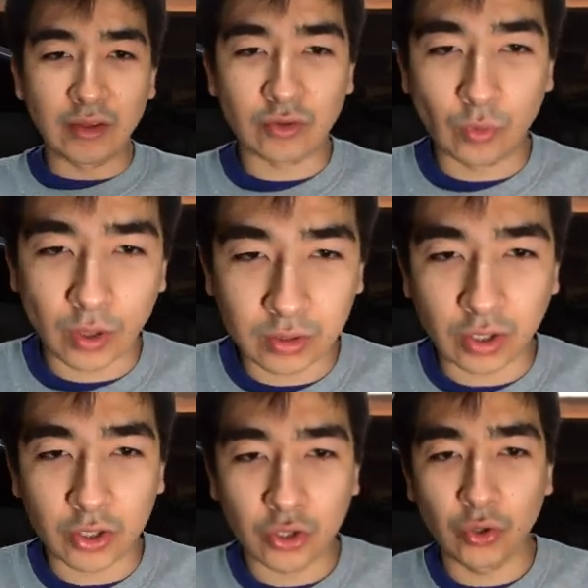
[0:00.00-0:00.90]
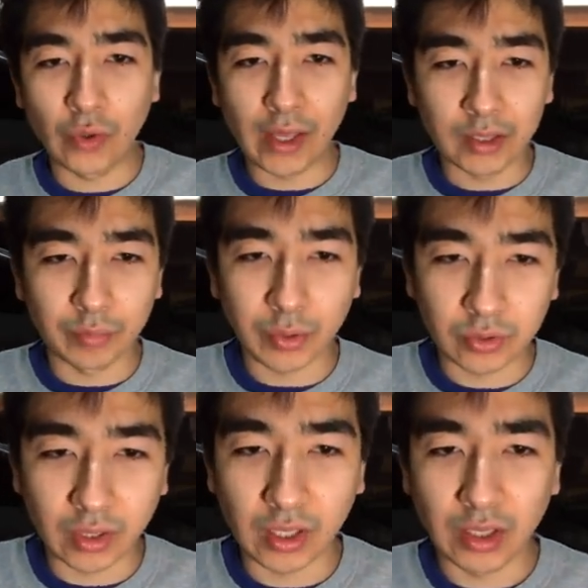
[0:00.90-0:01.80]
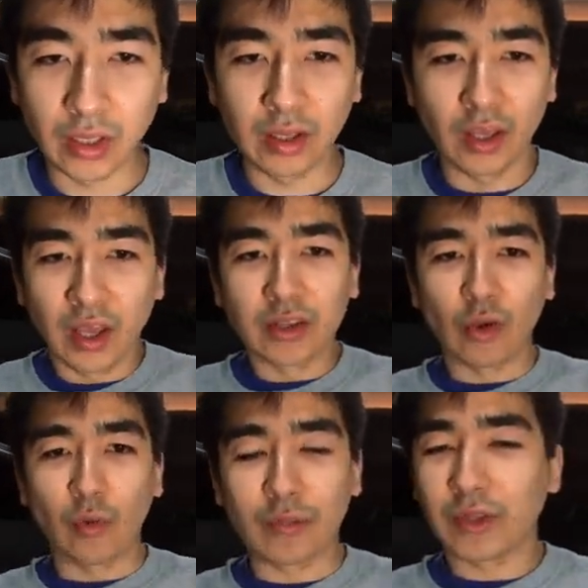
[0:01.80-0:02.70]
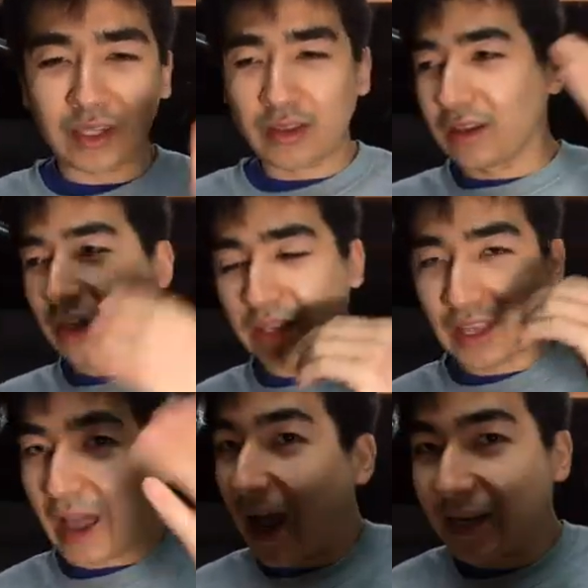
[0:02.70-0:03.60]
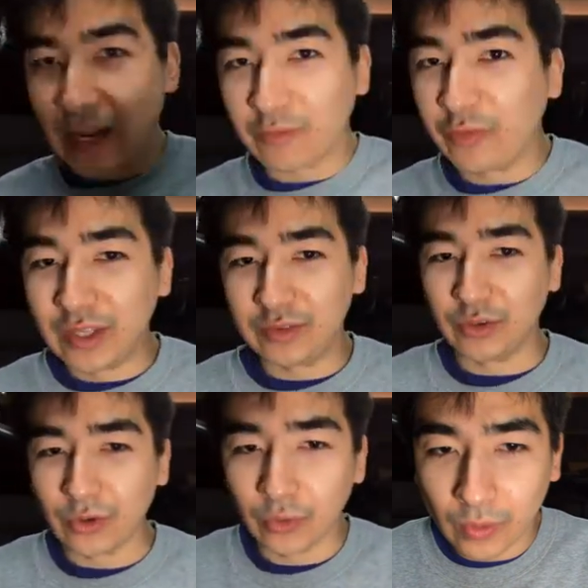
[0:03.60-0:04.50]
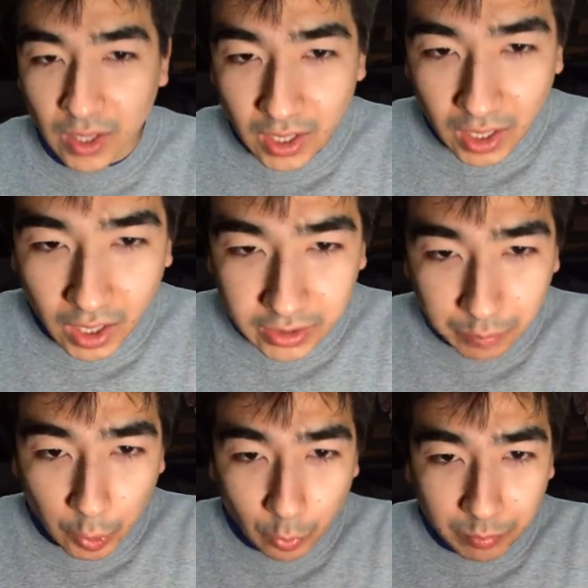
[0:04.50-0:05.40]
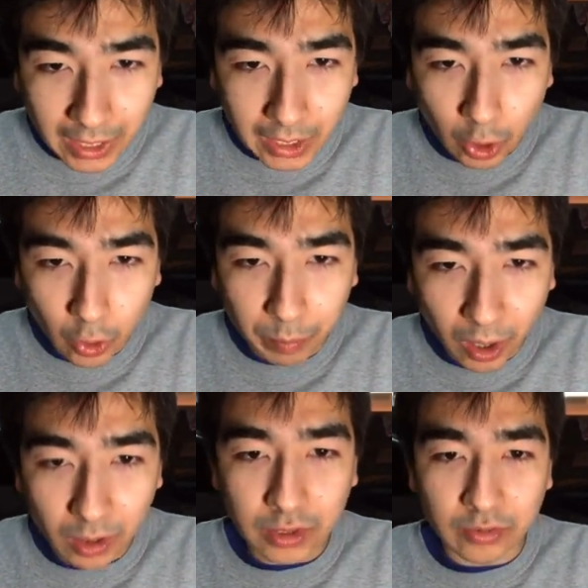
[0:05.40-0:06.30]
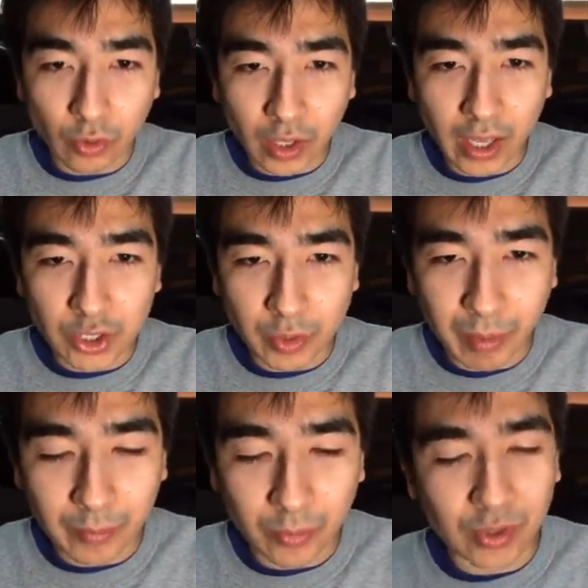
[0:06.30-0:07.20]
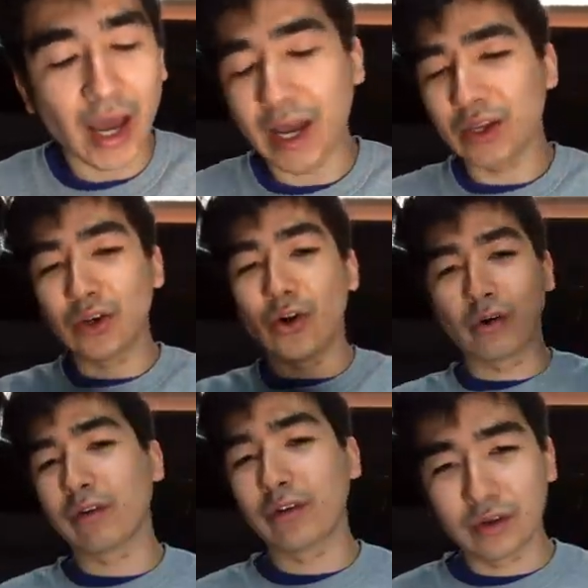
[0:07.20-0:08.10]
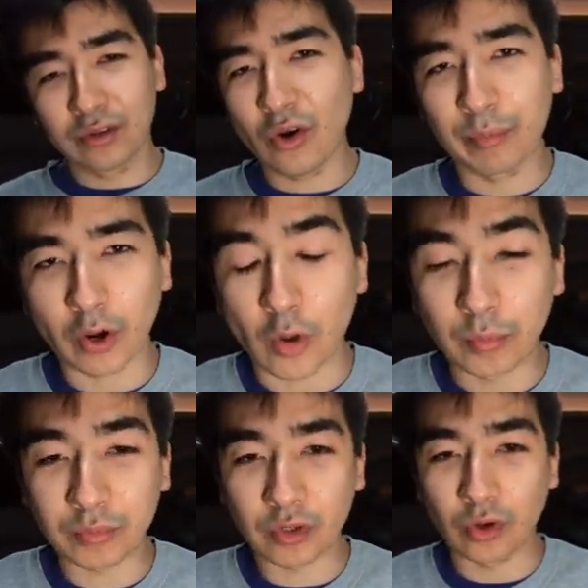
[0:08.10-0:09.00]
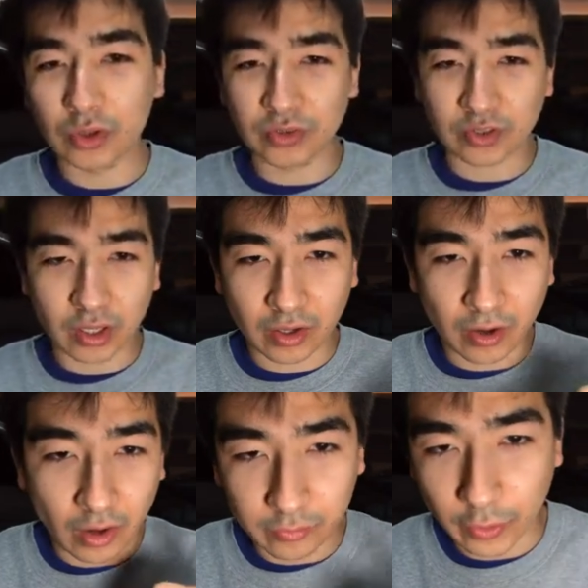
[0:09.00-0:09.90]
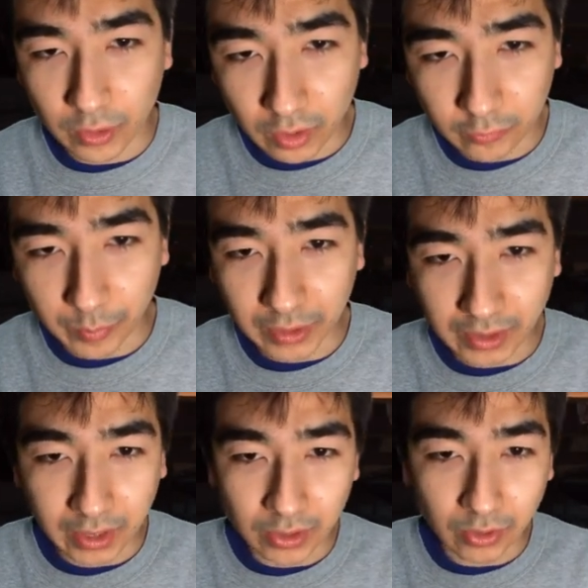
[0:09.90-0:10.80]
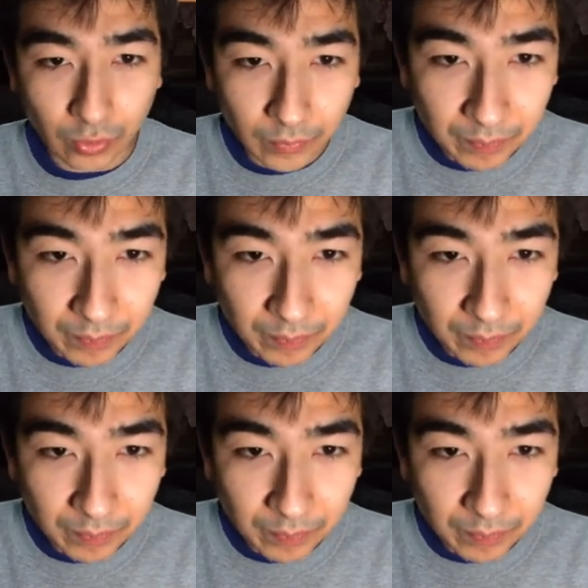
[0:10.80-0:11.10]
Don't want to talk too ill about the what, like the hand that feeds you, you know. Dip the Rip Dad, I hope all is okay in Japan, bro. Yeah, you know, no problems, you know. I just got a phone call from my dad, you know.